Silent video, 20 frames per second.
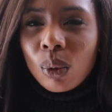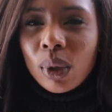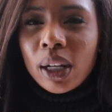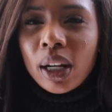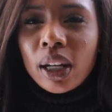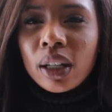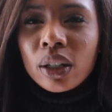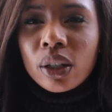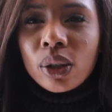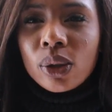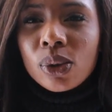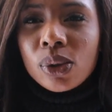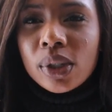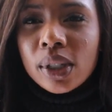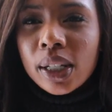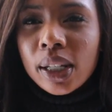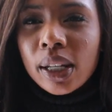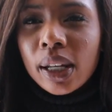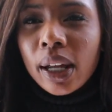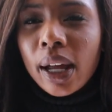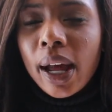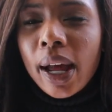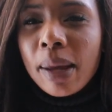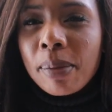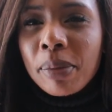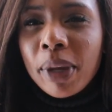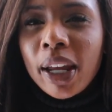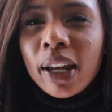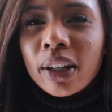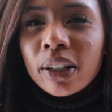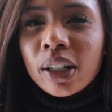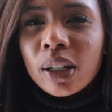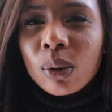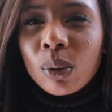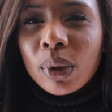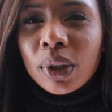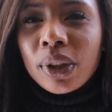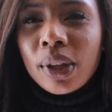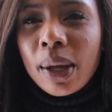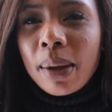When I used it, I paired
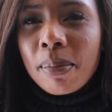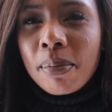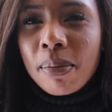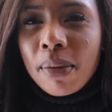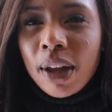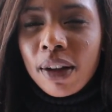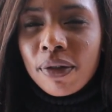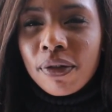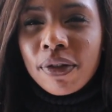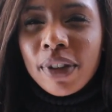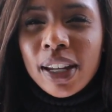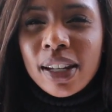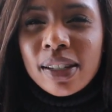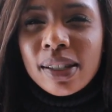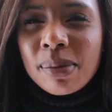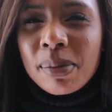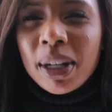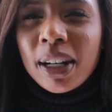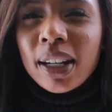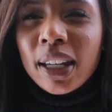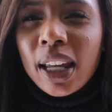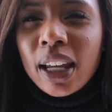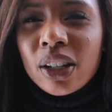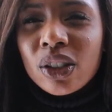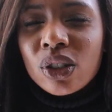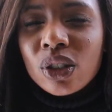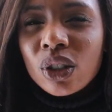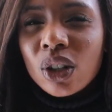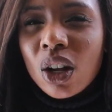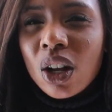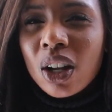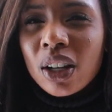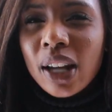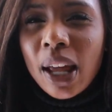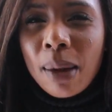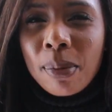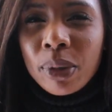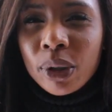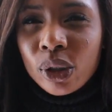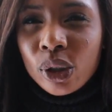it with a face medication called
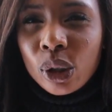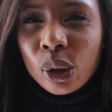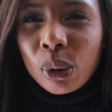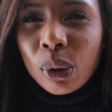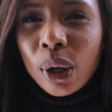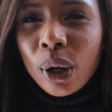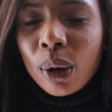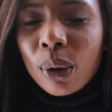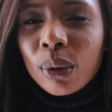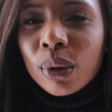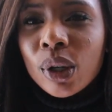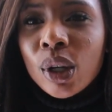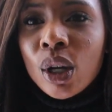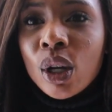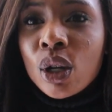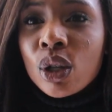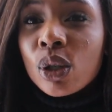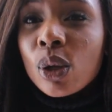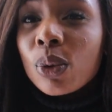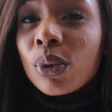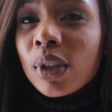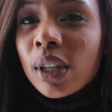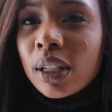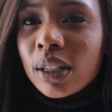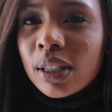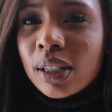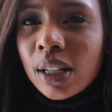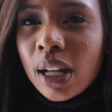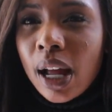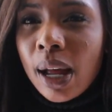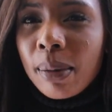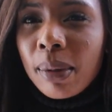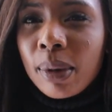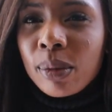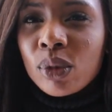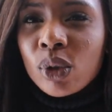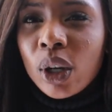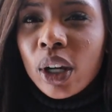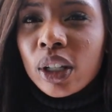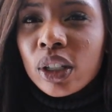Epiduo. So this time
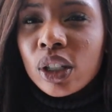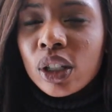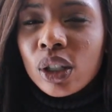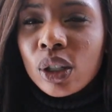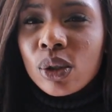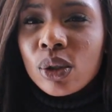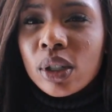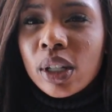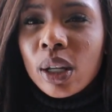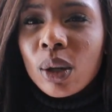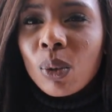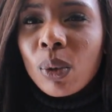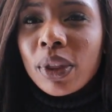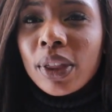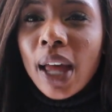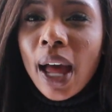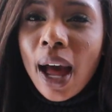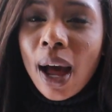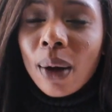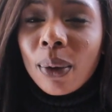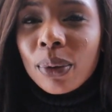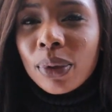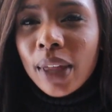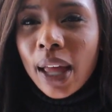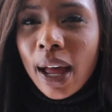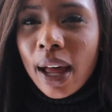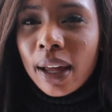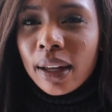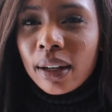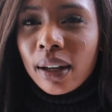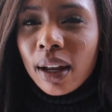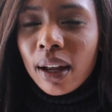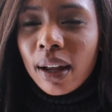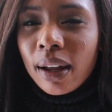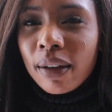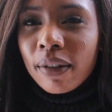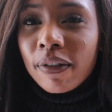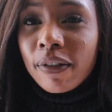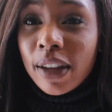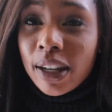I'm trying to use it without
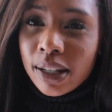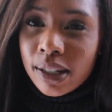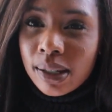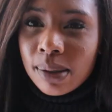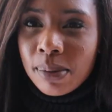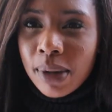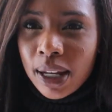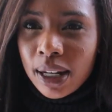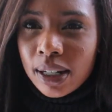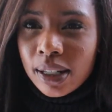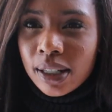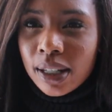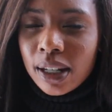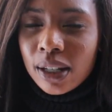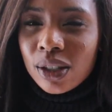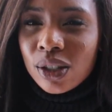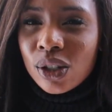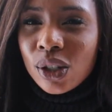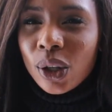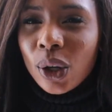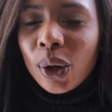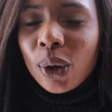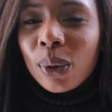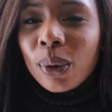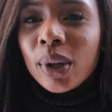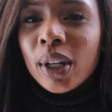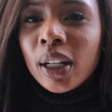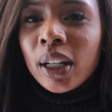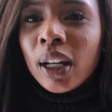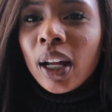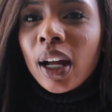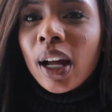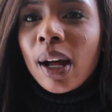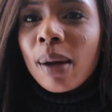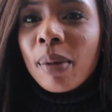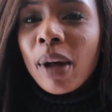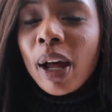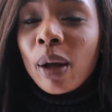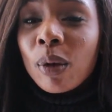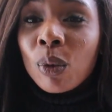that face medicine. So
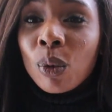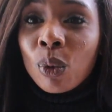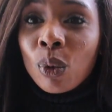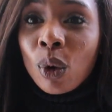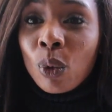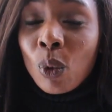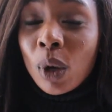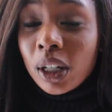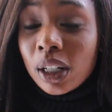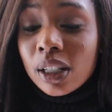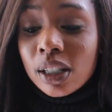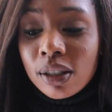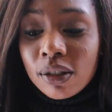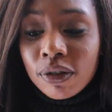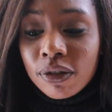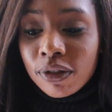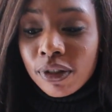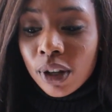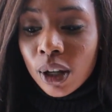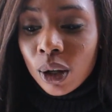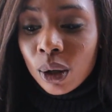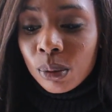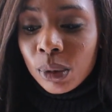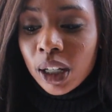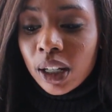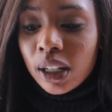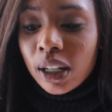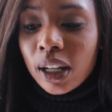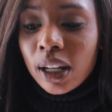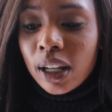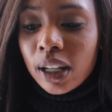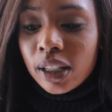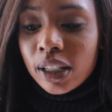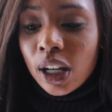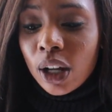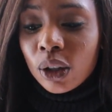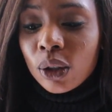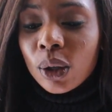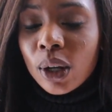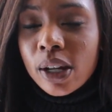I wanted to film it and
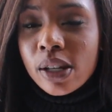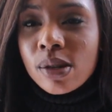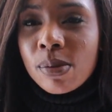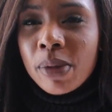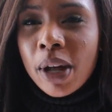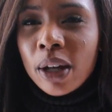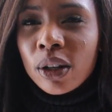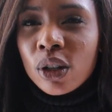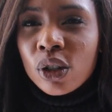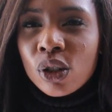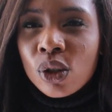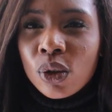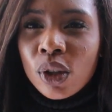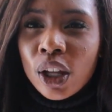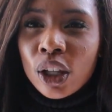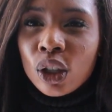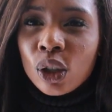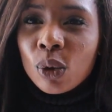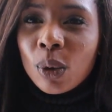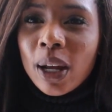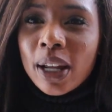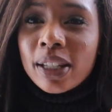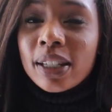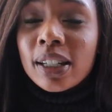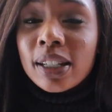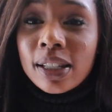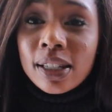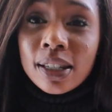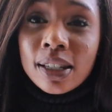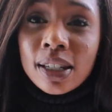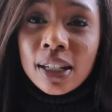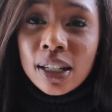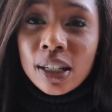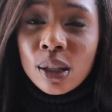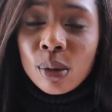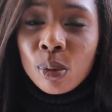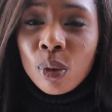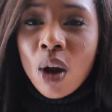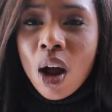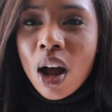tell you guys about it so that you guys could see
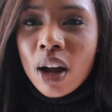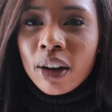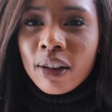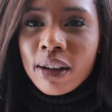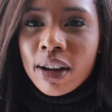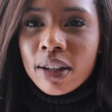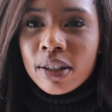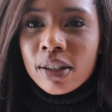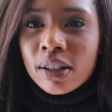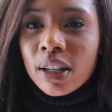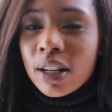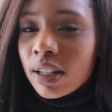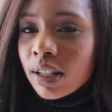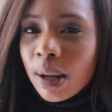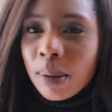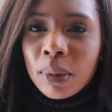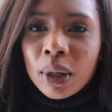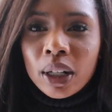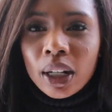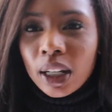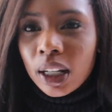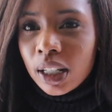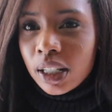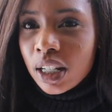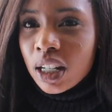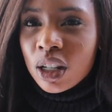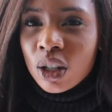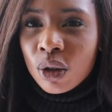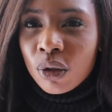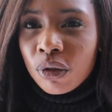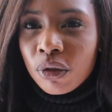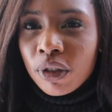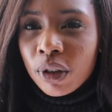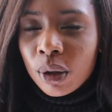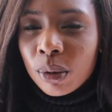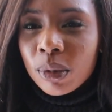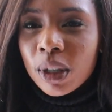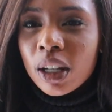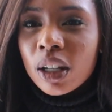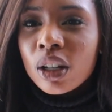the progress, because I'm gonna continue
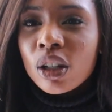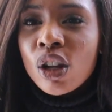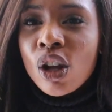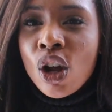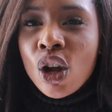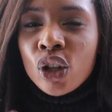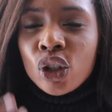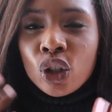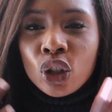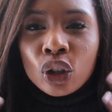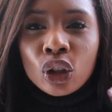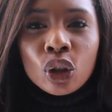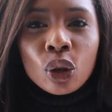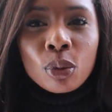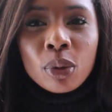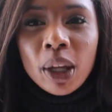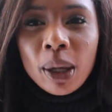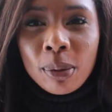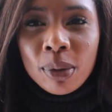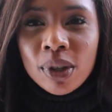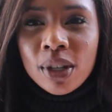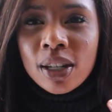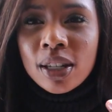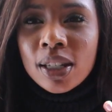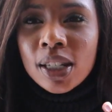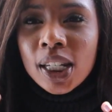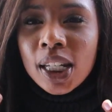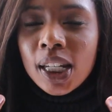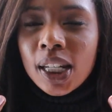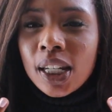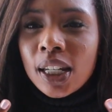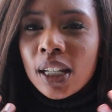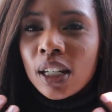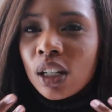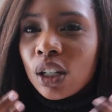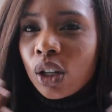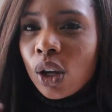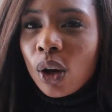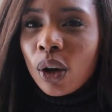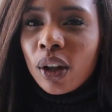filming, so you'll be able to
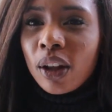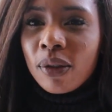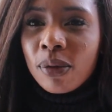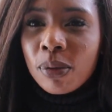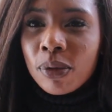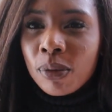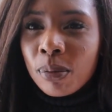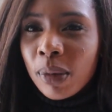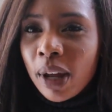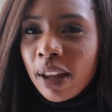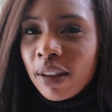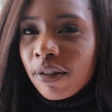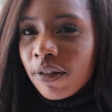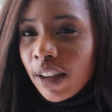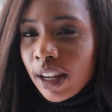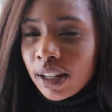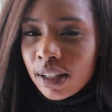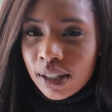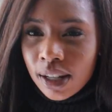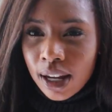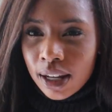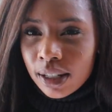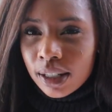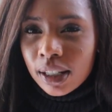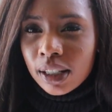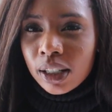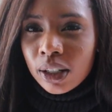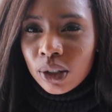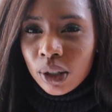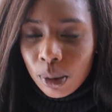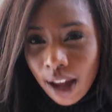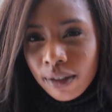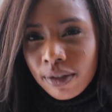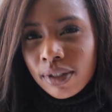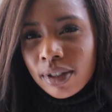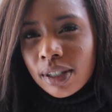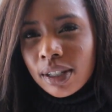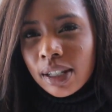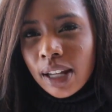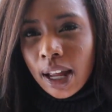see, you know, if my face has cleared up.
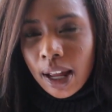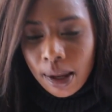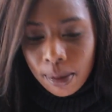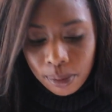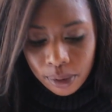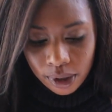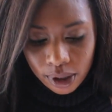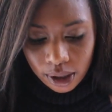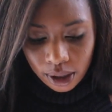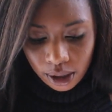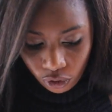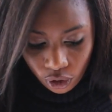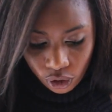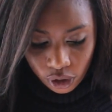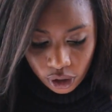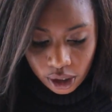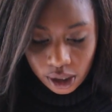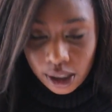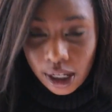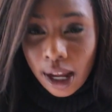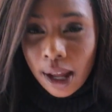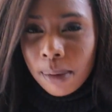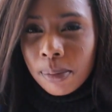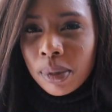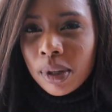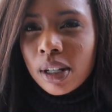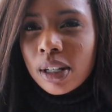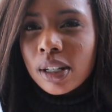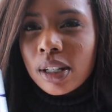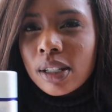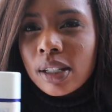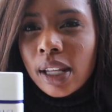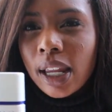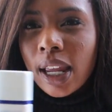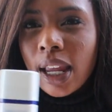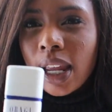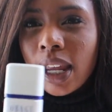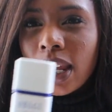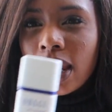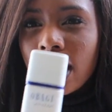5 steps. First step is
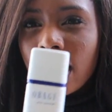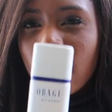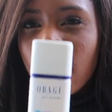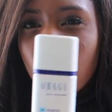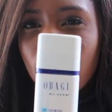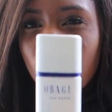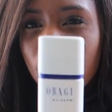a